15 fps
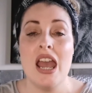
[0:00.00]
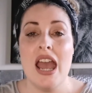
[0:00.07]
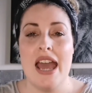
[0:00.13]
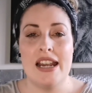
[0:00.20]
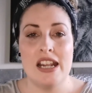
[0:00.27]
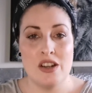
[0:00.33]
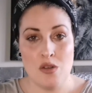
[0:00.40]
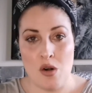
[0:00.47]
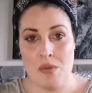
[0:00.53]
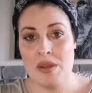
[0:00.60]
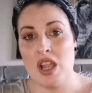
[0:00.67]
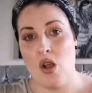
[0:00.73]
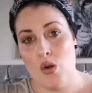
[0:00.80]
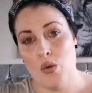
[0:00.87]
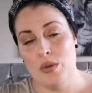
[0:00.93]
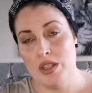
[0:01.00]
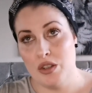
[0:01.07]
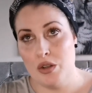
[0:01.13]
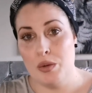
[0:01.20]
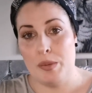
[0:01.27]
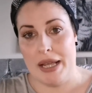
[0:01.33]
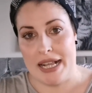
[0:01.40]
and I normally always
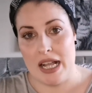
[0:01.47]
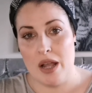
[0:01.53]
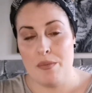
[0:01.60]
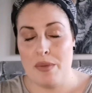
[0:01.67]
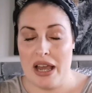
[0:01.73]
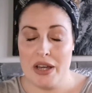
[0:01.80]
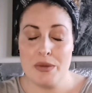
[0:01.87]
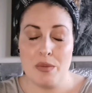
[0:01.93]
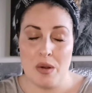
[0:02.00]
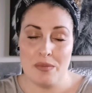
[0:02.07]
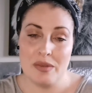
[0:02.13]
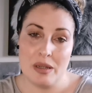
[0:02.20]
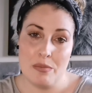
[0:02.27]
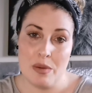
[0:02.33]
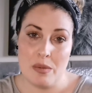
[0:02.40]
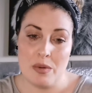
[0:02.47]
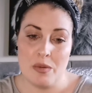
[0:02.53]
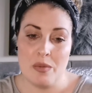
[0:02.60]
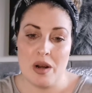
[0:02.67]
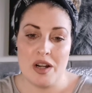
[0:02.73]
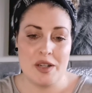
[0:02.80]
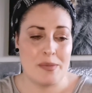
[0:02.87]
do pick up bath bombs and bubble
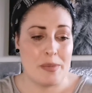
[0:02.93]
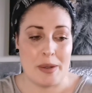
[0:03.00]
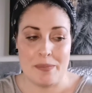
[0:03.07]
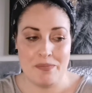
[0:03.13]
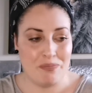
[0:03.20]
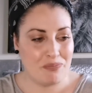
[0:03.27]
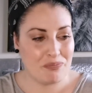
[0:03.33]
bars, but